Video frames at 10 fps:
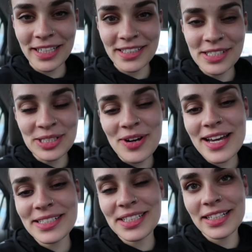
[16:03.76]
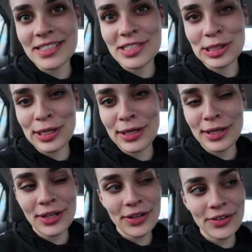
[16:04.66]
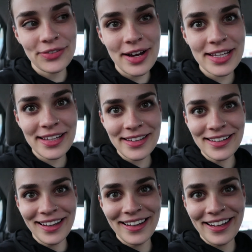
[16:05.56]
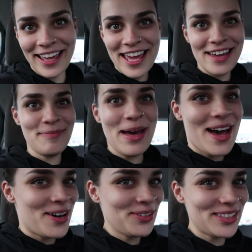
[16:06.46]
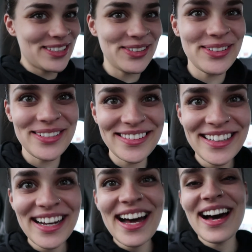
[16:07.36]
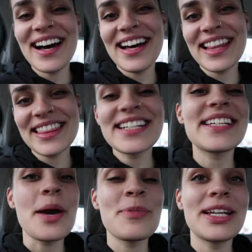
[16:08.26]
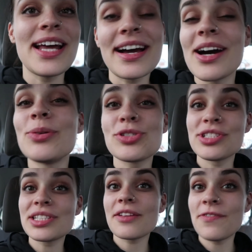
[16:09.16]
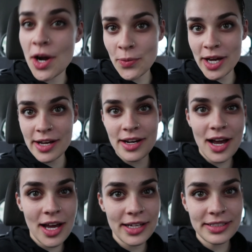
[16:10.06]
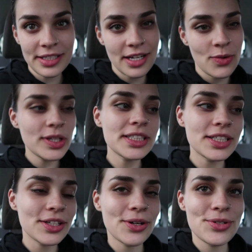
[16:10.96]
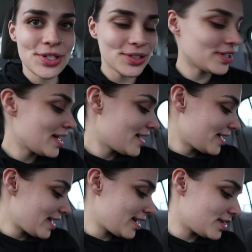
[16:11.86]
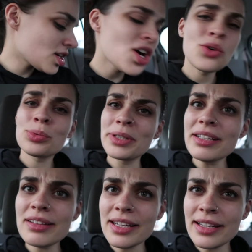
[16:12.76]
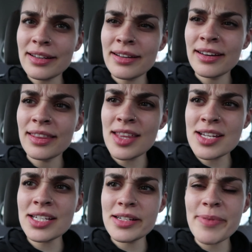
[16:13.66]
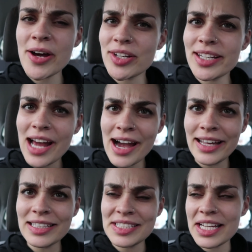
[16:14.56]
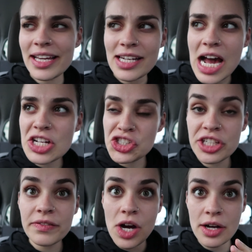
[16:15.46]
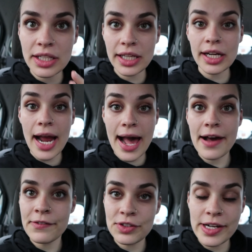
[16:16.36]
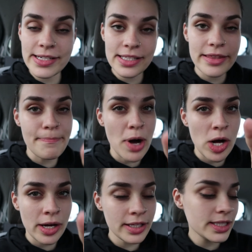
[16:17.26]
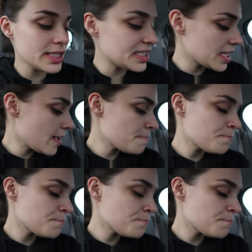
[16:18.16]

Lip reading: right, so I decided to say it and came out to Lake Yamanaka, which is the far one I said I wasn't gonna go to. And really thinking about it, hindsight, I should have gone here after I did the ponds,